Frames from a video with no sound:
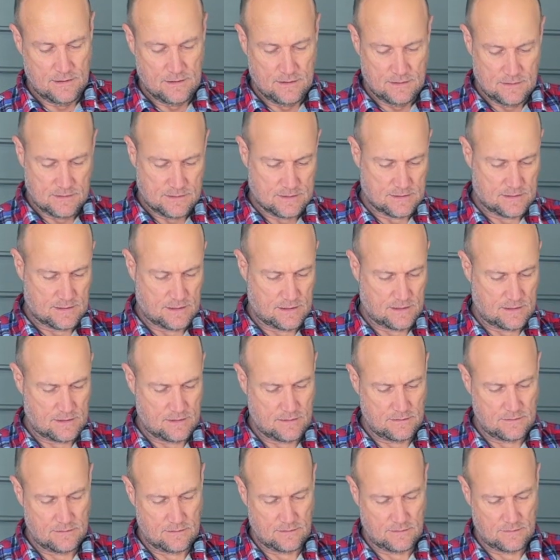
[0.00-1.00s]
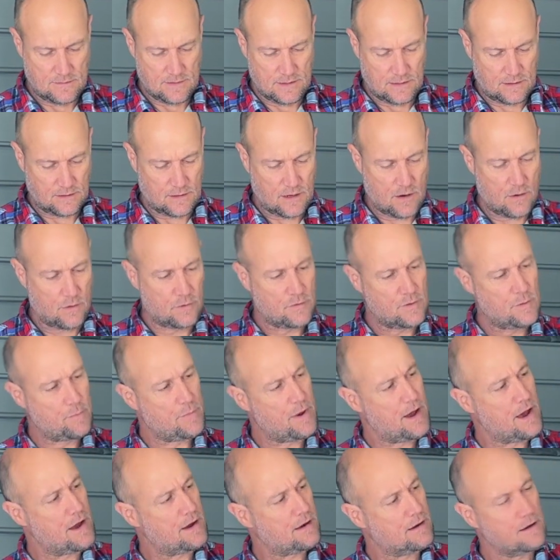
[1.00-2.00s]
So that'll go on the
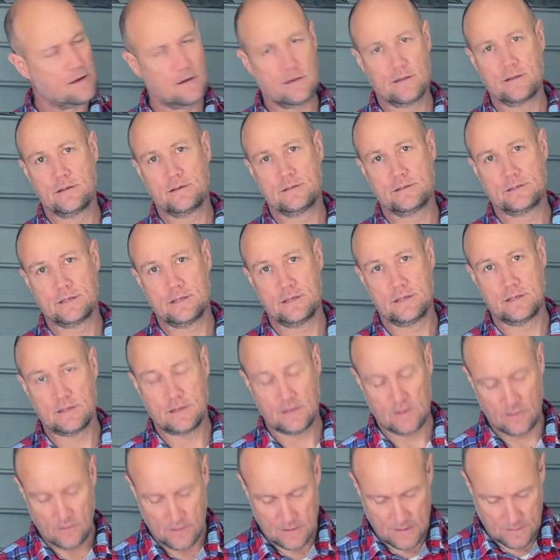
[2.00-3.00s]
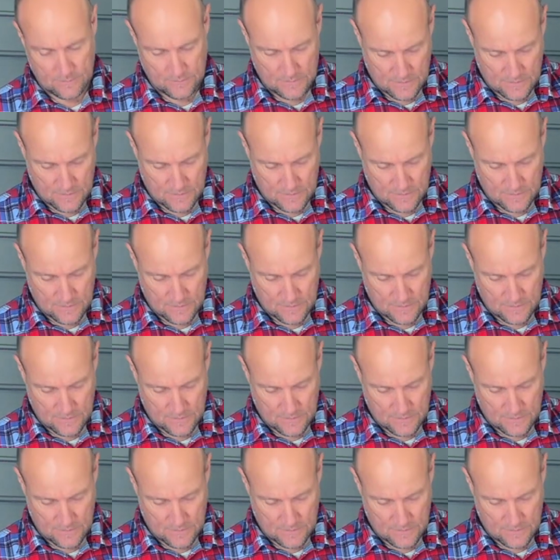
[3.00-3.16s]
back to light up